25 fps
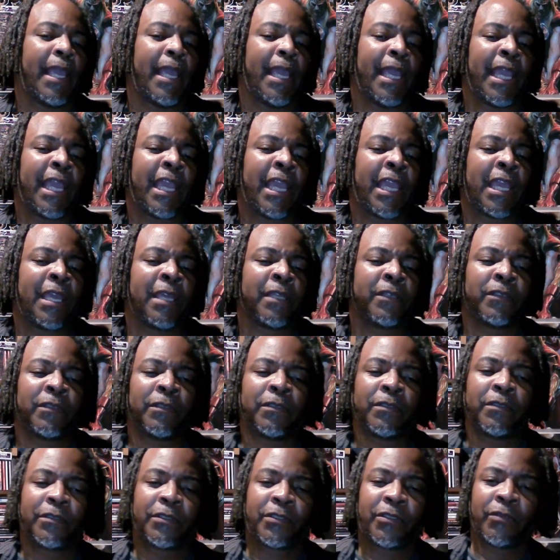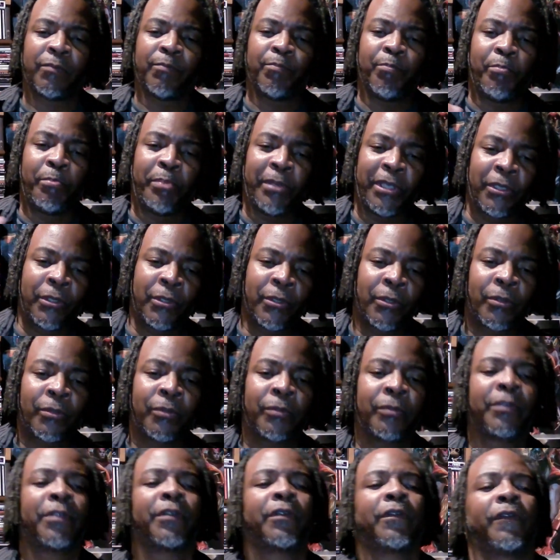and to
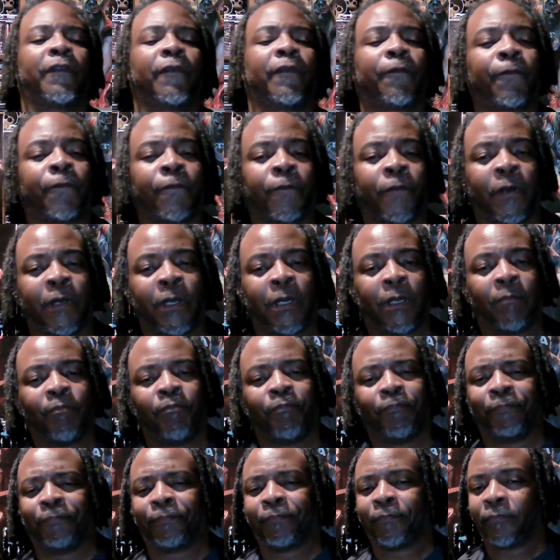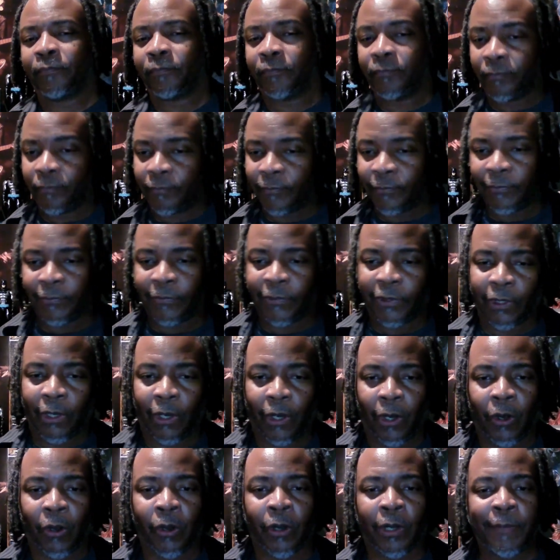build from
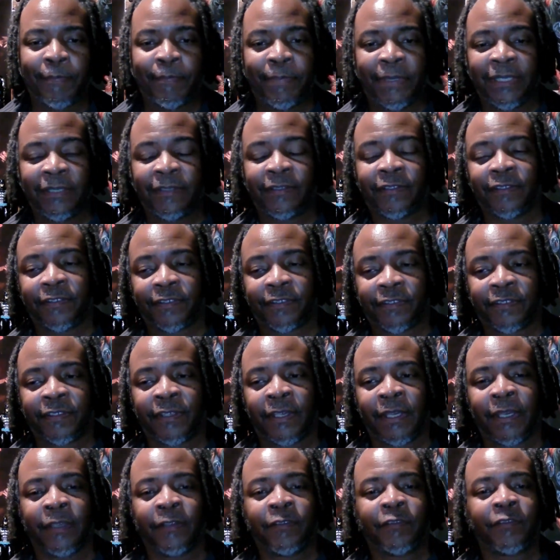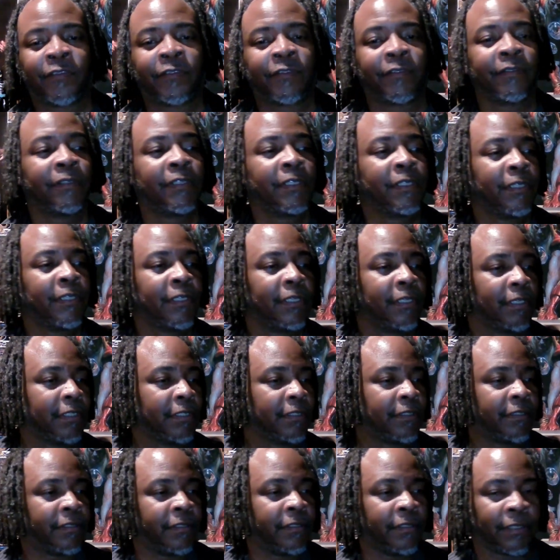R&B success
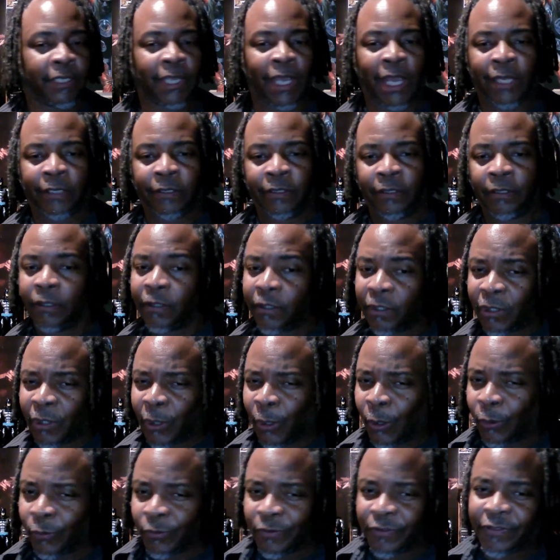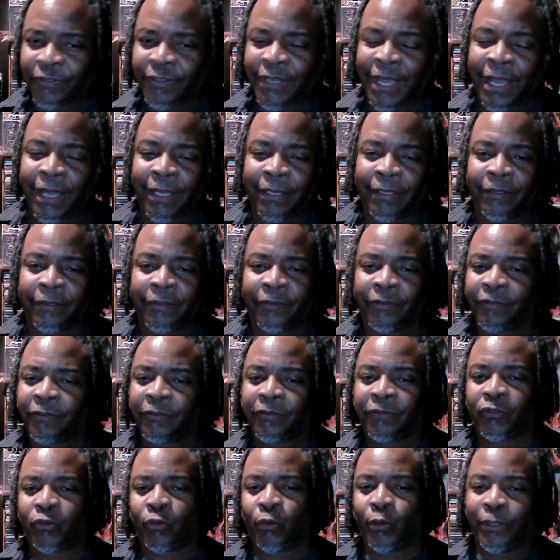to kind of cult
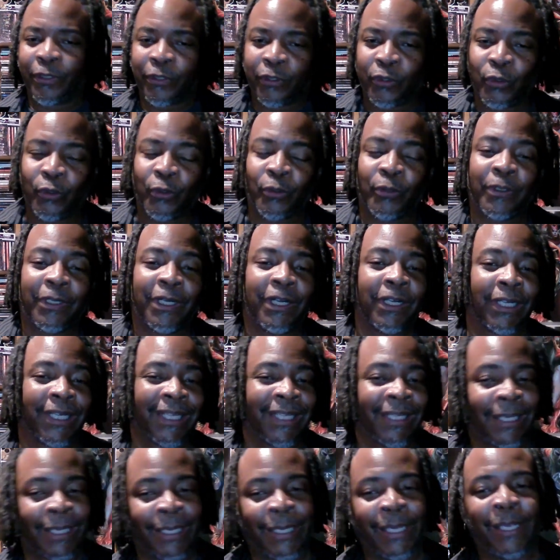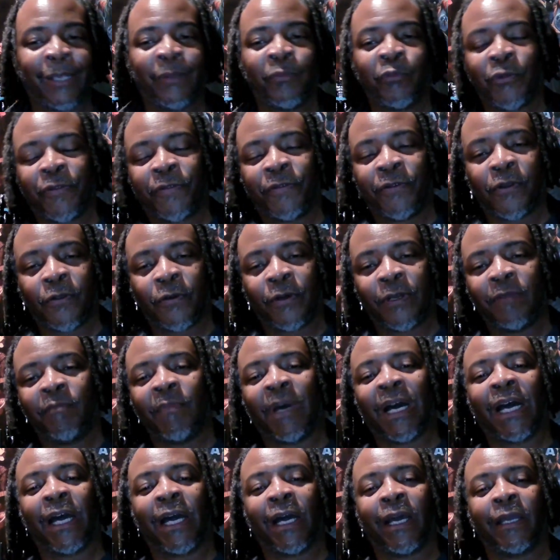status, critical acclaim with Dirty
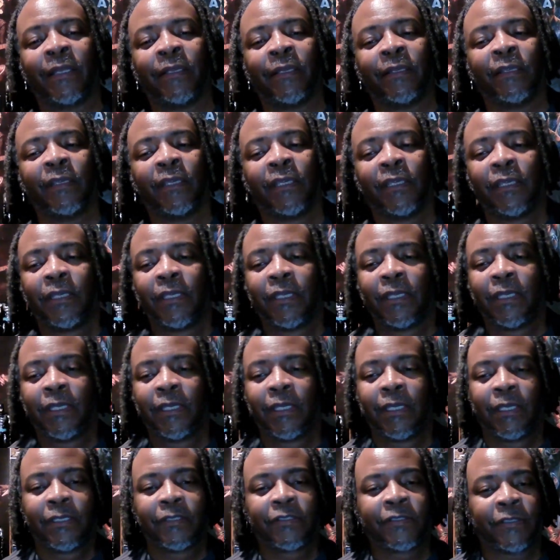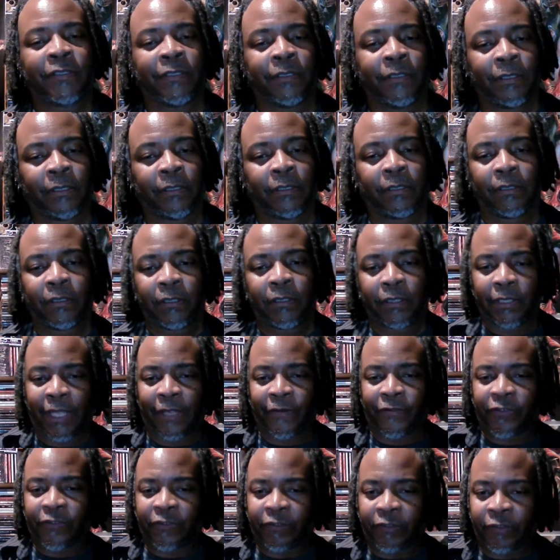Mind, to
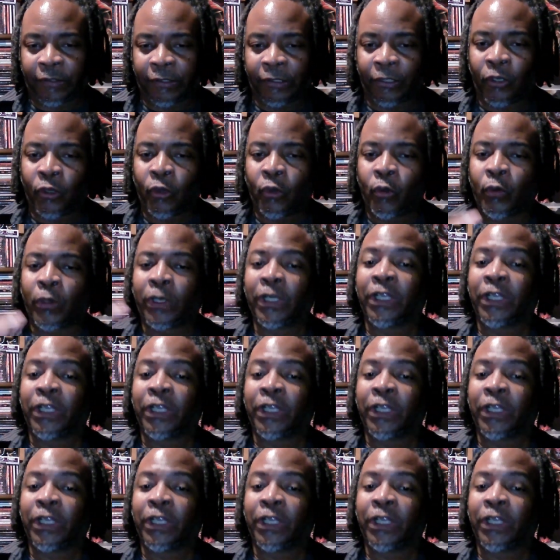that slow